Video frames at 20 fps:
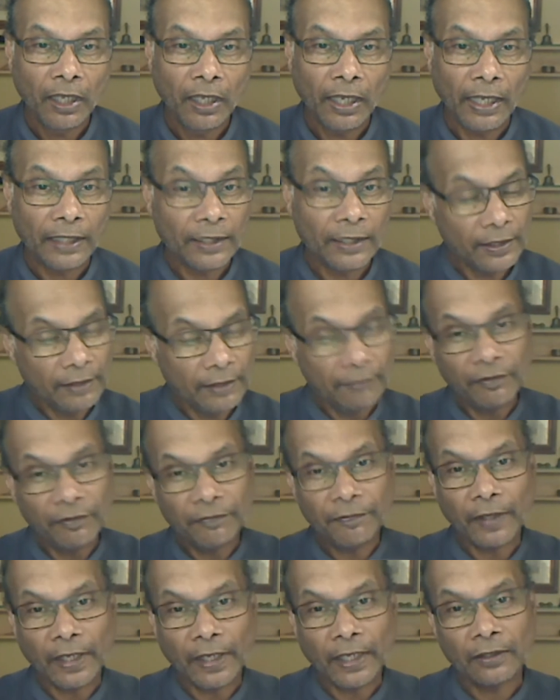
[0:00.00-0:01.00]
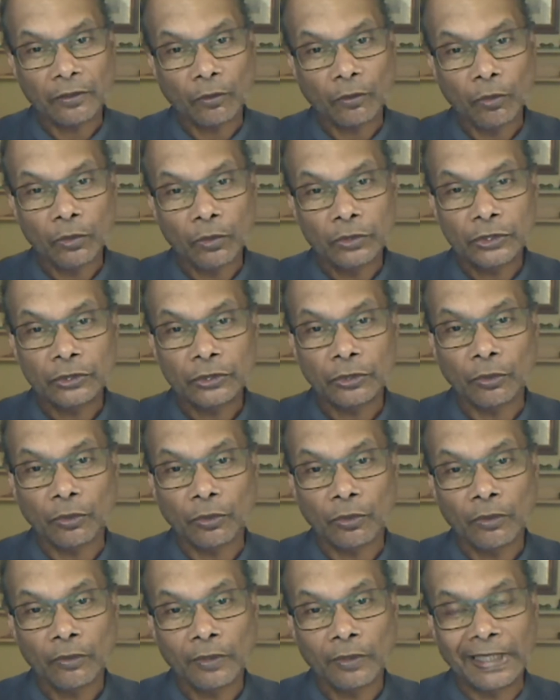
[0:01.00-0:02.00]
And I never forget
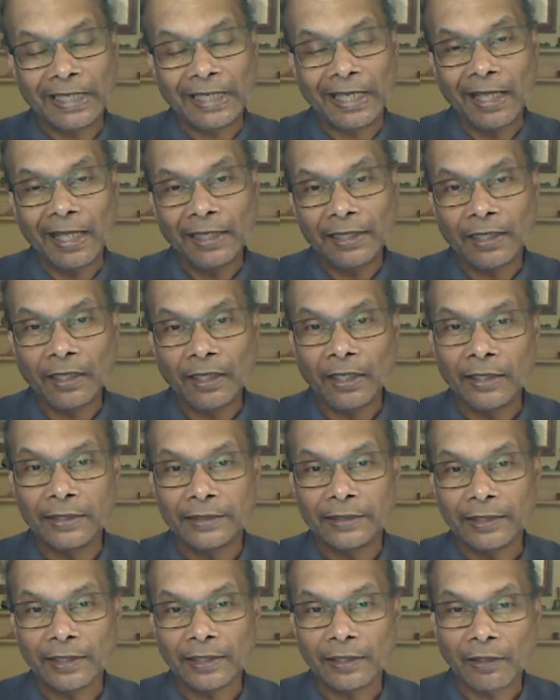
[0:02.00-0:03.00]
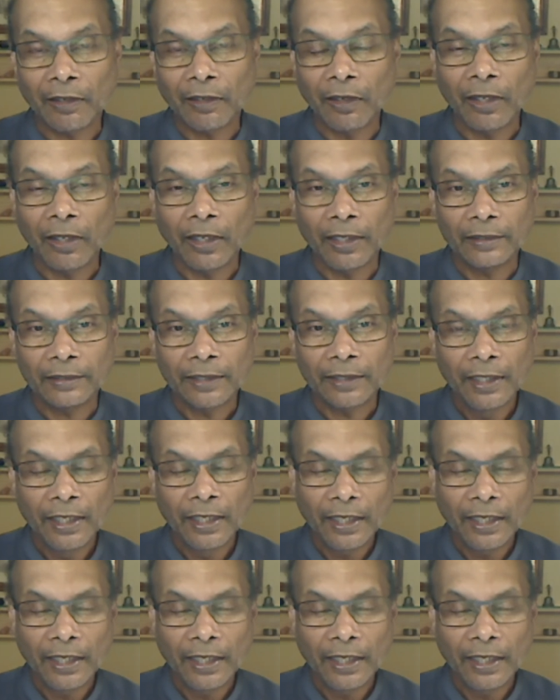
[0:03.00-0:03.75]
also the other ideal client,